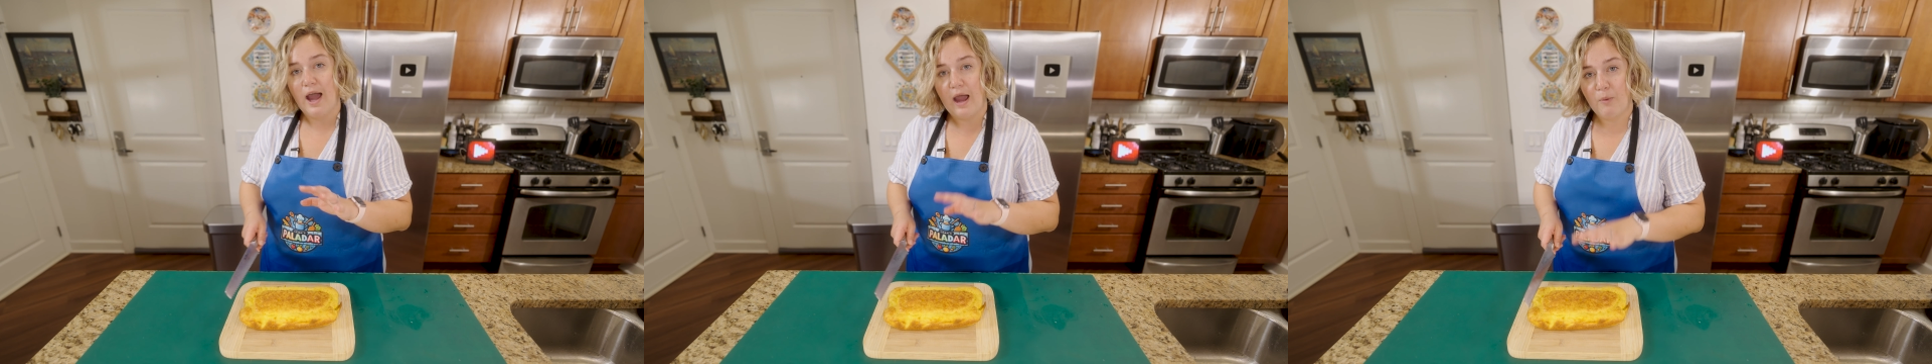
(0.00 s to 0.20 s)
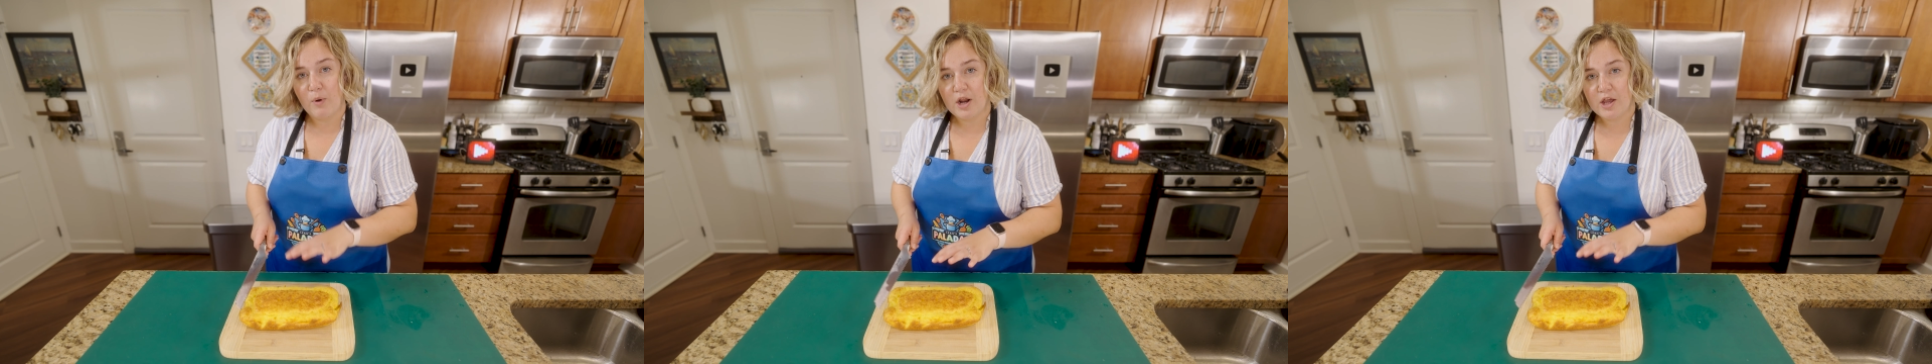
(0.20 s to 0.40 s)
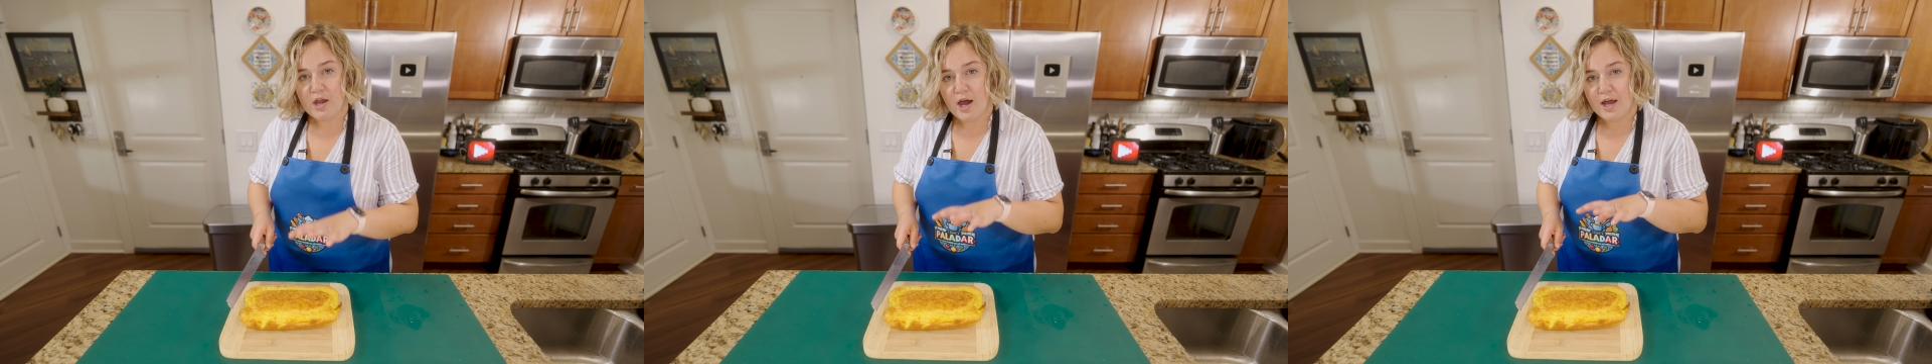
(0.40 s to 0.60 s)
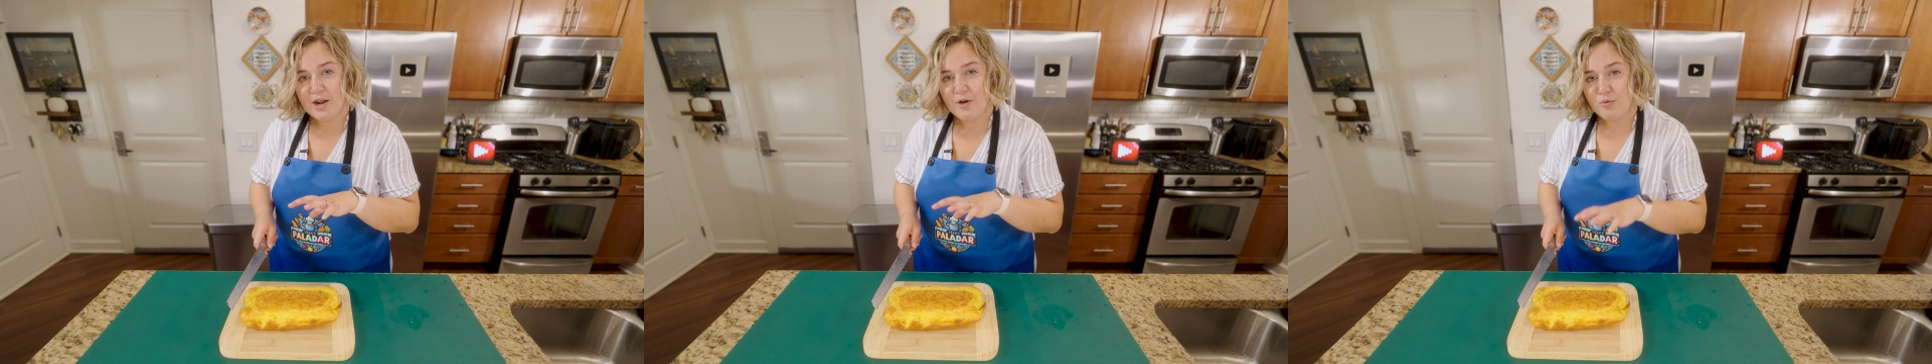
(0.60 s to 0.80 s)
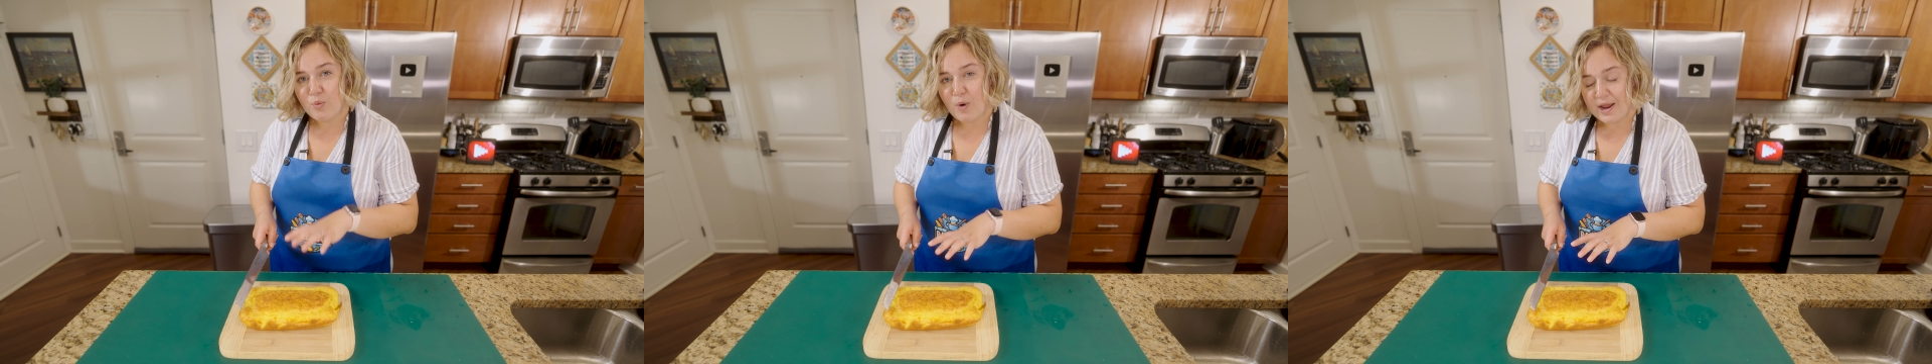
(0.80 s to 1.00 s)
I wanna cut
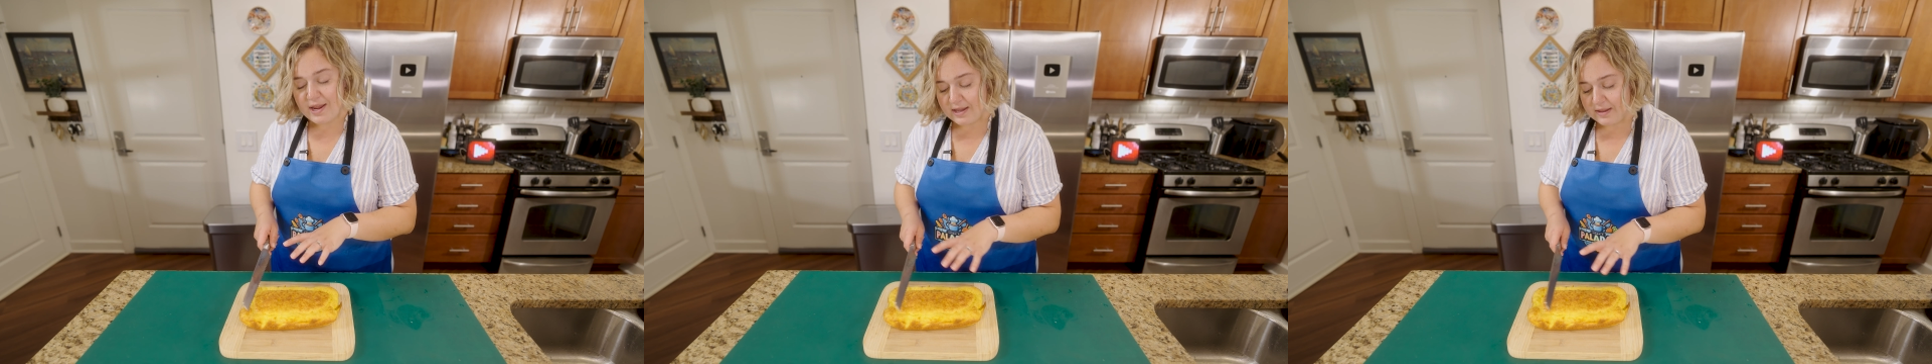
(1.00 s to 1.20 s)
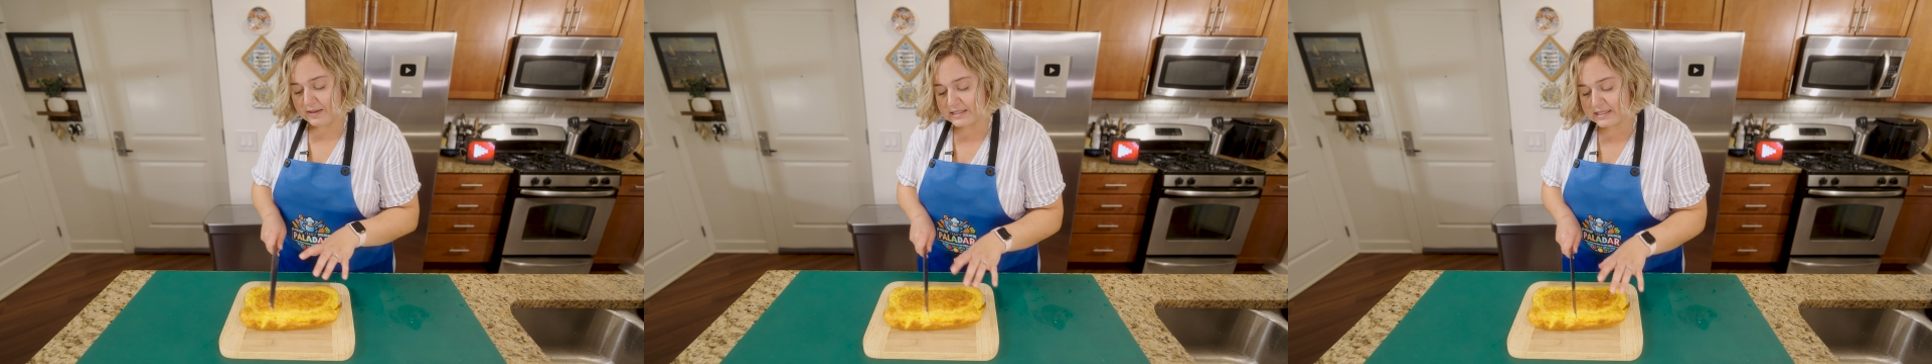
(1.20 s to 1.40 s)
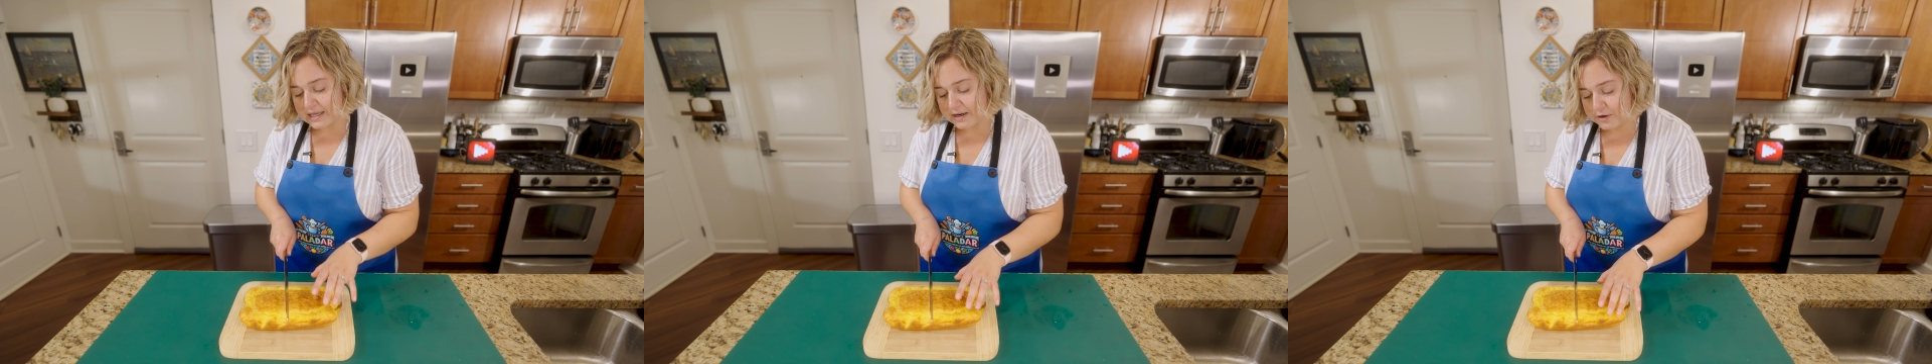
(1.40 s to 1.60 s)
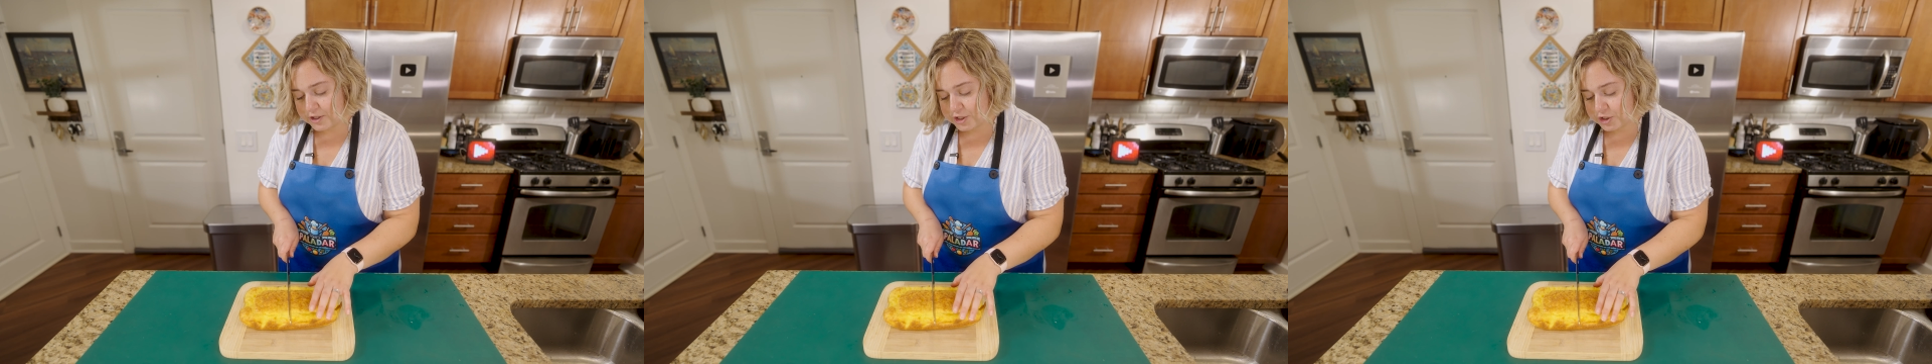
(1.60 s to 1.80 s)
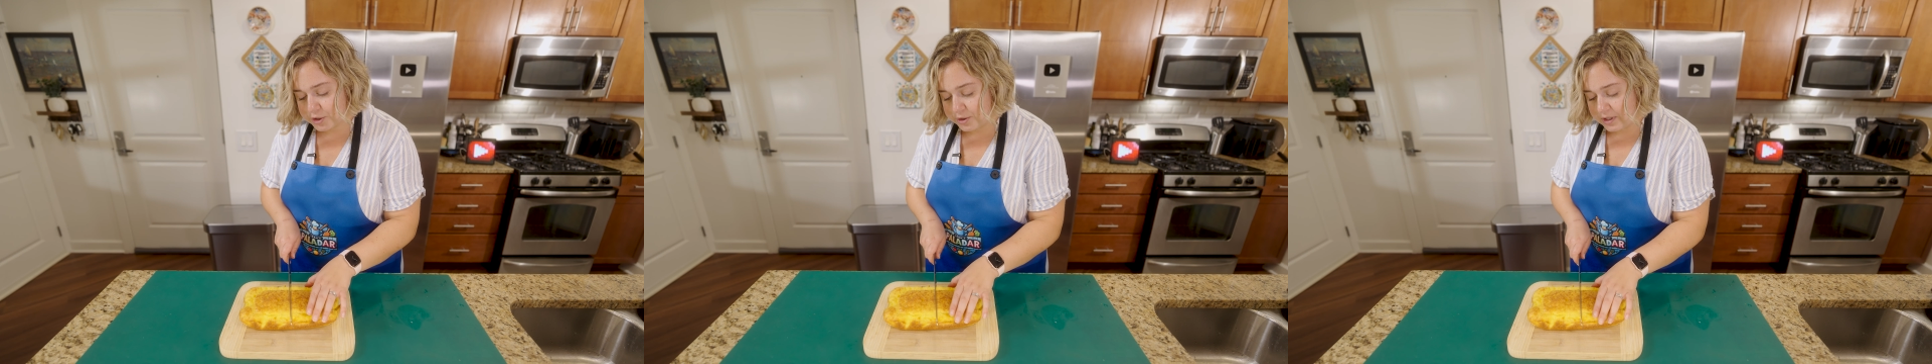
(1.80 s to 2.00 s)
it right in the center to
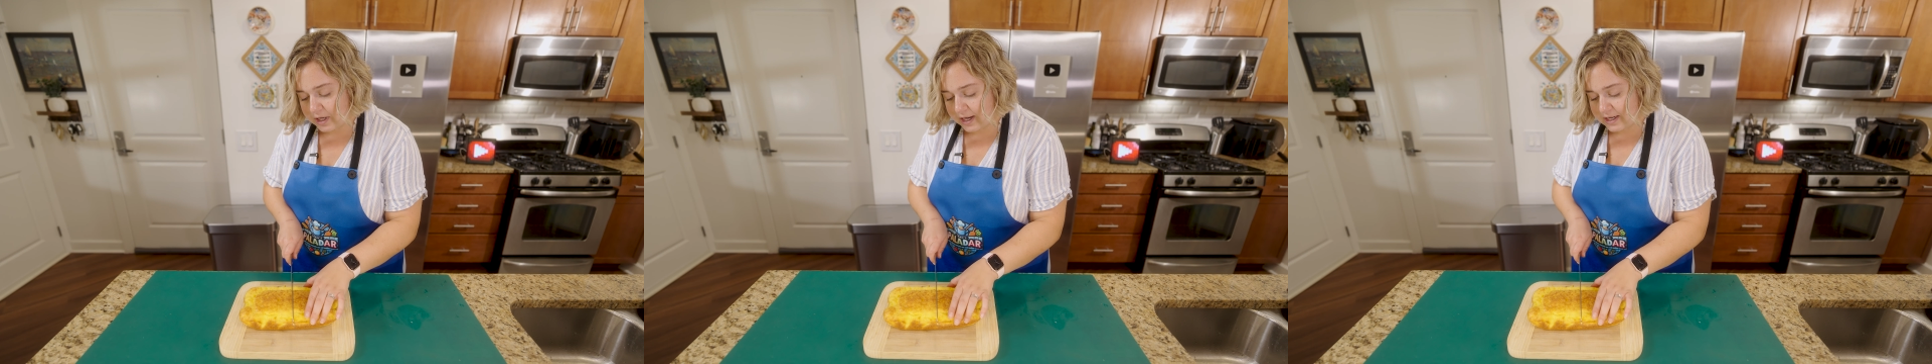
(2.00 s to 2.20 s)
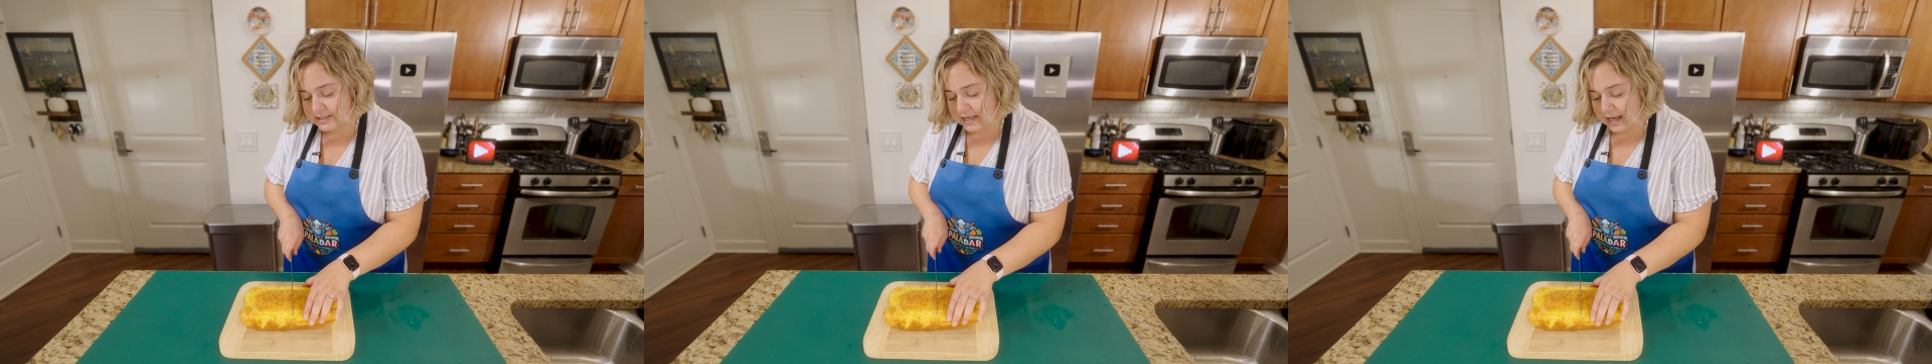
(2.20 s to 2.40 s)
show you guys